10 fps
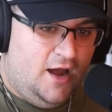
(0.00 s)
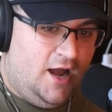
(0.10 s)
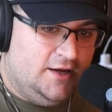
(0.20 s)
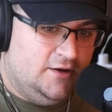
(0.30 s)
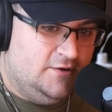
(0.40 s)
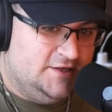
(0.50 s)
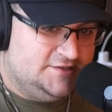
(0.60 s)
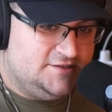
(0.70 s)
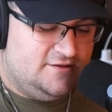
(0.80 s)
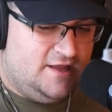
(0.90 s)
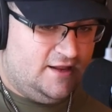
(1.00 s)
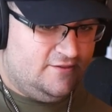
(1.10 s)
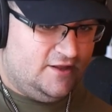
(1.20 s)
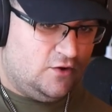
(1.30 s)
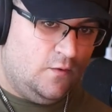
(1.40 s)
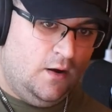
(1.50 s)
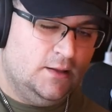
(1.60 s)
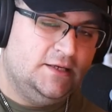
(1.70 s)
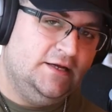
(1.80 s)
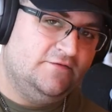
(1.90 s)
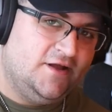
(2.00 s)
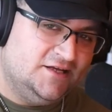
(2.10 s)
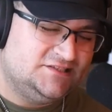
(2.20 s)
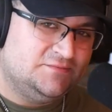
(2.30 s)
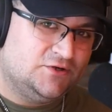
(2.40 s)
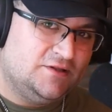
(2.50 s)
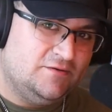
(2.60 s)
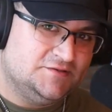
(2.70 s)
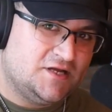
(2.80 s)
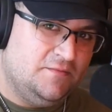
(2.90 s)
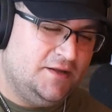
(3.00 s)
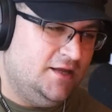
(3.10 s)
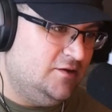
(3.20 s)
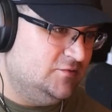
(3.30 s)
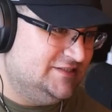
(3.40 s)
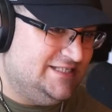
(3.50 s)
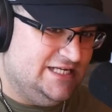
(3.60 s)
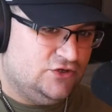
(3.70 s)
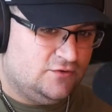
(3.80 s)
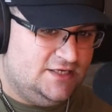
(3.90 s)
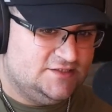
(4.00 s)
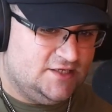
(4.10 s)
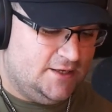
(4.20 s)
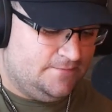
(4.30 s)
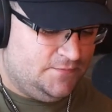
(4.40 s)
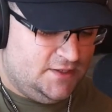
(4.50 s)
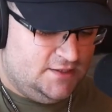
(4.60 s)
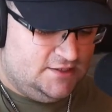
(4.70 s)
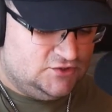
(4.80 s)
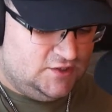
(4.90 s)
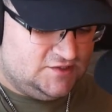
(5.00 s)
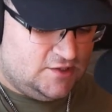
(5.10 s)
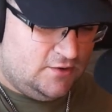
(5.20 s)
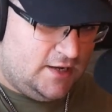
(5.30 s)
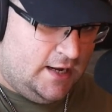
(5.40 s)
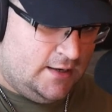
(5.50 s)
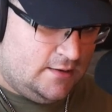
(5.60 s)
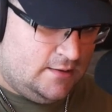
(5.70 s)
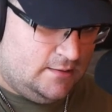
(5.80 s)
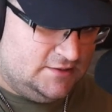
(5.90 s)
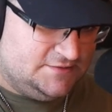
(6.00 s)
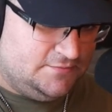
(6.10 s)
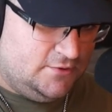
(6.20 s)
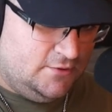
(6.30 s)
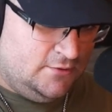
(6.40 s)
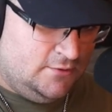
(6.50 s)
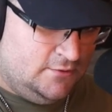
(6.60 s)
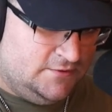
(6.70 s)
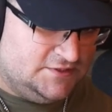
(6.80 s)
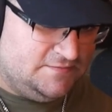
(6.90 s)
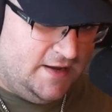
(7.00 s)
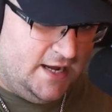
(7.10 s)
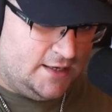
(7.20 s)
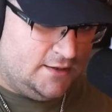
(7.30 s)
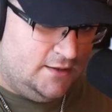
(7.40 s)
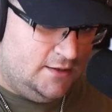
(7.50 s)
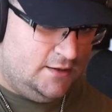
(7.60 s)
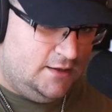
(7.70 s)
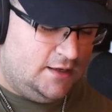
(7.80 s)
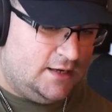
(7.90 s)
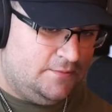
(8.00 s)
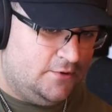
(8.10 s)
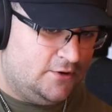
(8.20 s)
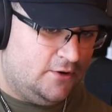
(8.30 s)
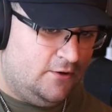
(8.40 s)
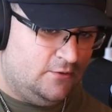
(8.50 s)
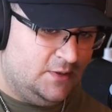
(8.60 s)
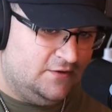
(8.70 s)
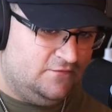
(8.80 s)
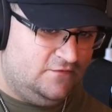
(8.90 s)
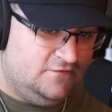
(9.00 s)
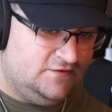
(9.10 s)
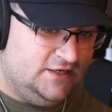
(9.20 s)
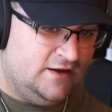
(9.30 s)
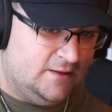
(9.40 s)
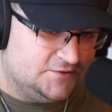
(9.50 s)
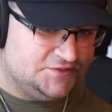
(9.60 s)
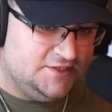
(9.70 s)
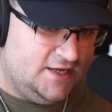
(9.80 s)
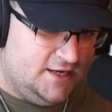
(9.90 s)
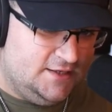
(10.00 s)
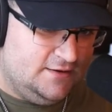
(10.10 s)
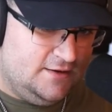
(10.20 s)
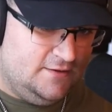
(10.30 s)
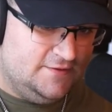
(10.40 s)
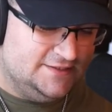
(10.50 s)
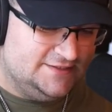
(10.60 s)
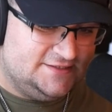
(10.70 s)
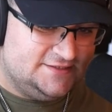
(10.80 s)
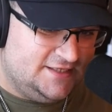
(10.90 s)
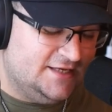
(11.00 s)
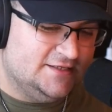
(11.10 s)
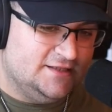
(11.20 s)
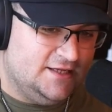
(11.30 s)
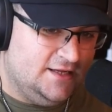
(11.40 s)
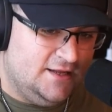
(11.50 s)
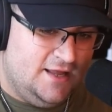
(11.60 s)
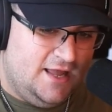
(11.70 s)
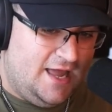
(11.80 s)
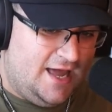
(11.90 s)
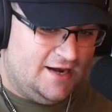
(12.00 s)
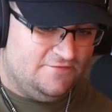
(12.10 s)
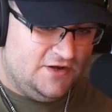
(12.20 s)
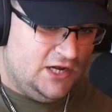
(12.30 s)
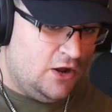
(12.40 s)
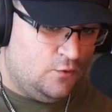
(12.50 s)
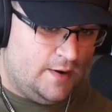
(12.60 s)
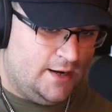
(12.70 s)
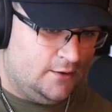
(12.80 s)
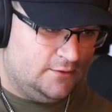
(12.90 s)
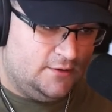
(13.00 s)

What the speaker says: I noticed that the quality of customer that was coming in was decreasing. So I said, okay, let's pull this back. And I pulled it all the way to $50 a day. And then suddenly, out of nowhere,